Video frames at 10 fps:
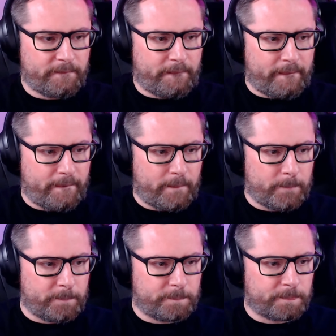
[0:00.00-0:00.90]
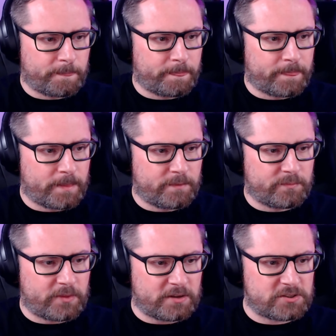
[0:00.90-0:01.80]
That
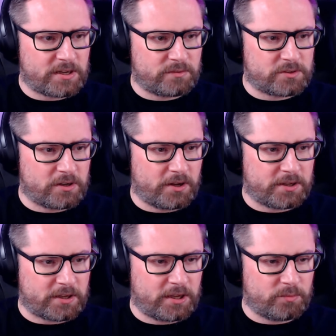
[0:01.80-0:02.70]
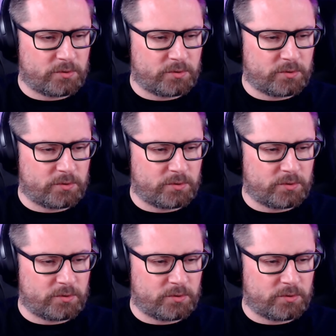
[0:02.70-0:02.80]
sounds like it will